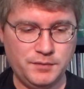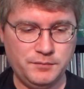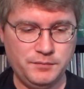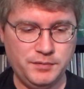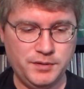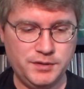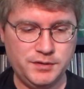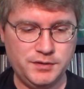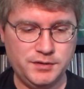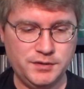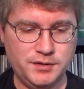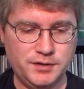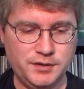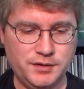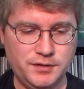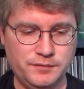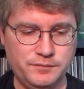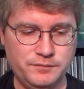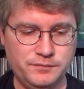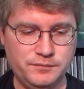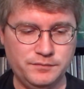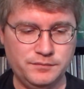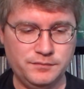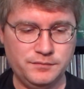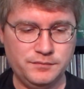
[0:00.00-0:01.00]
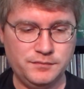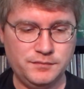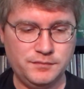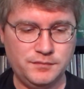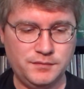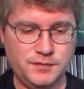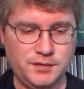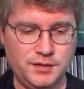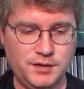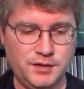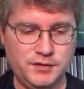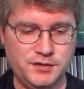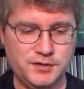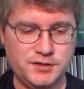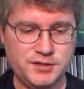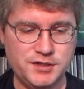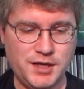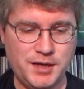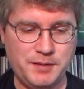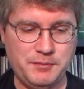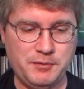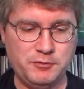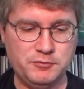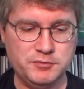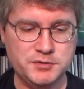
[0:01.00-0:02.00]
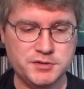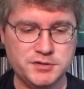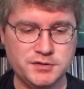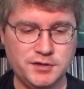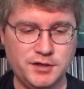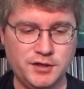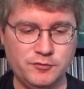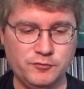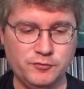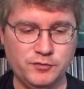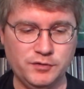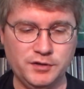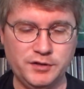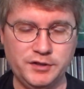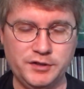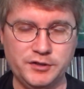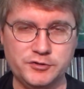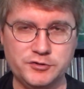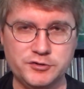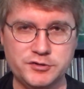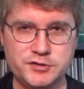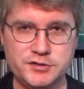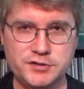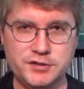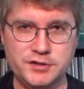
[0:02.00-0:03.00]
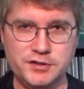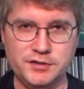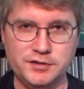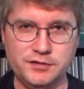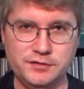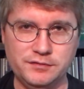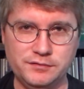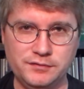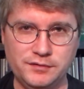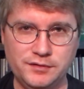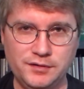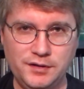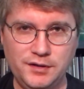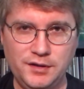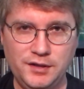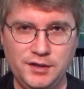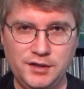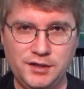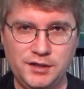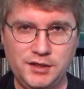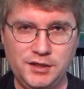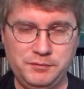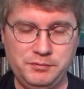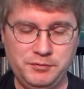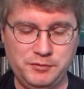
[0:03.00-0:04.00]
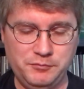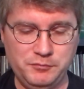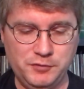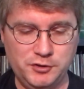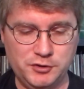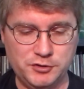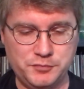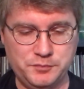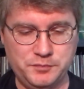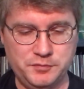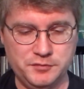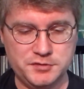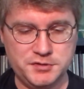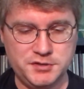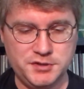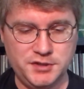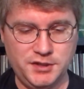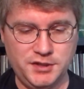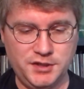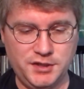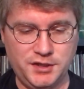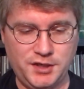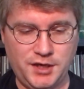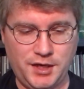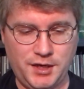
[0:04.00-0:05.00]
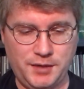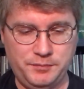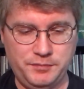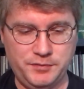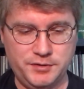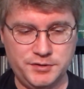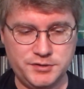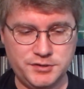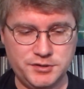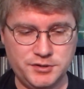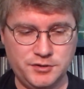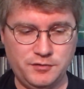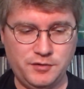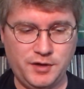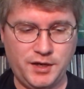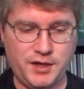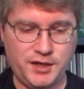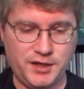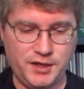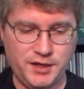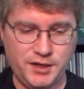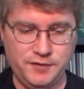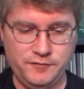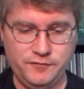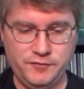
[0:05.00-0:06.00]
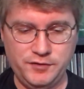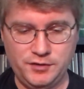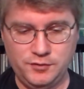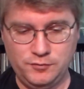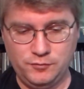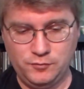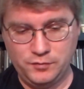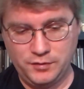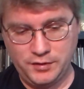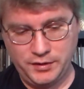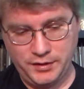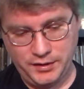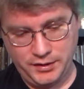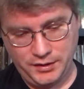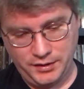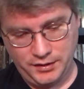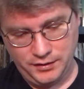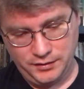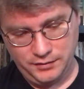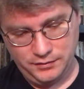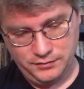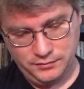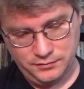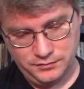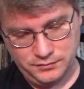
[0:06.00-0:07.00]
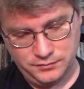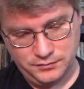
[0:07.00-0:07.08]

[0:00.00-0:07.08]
But at the time, I was not really interested in keeping multiple CD copies, so I gave it away